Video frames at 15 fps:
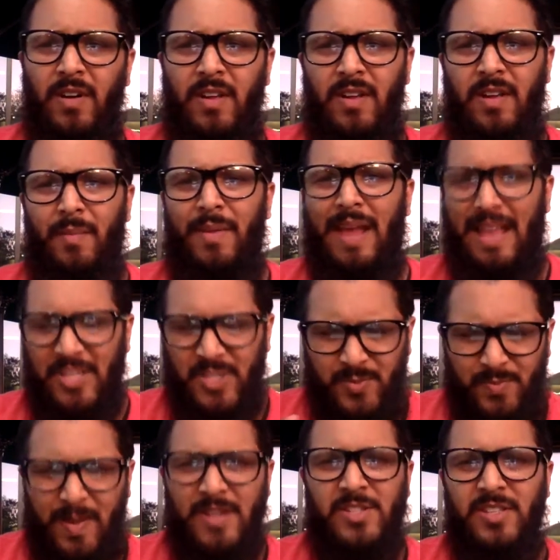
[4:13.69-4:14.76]
I mean,
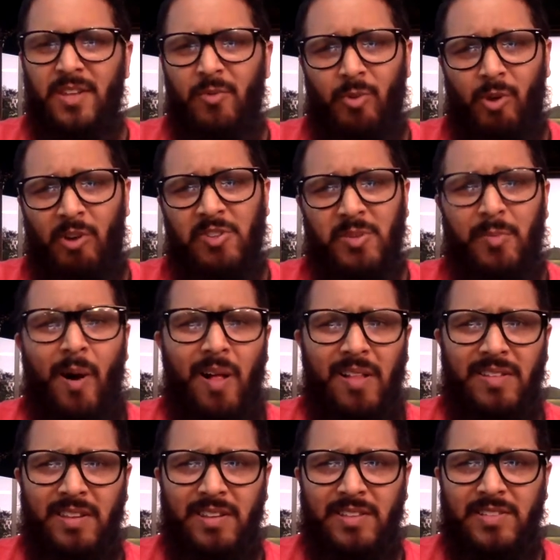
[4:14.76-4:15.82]
especially in regards to
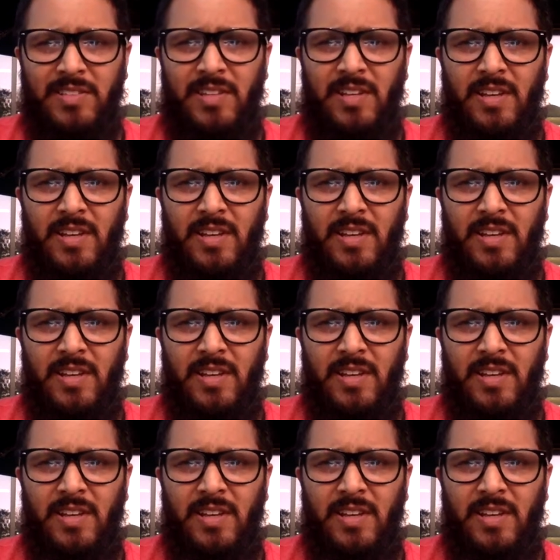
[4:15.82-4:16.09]
politics.